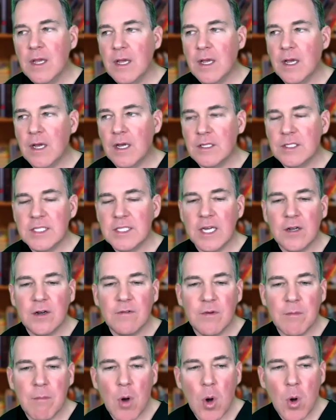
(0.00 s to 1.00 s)
uh, sound
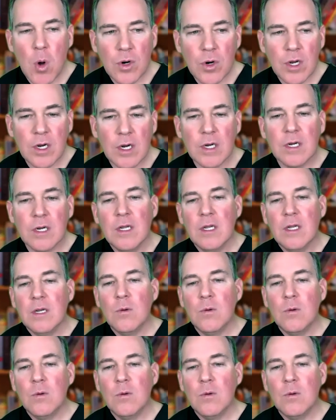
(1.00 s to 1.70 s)
of a motor,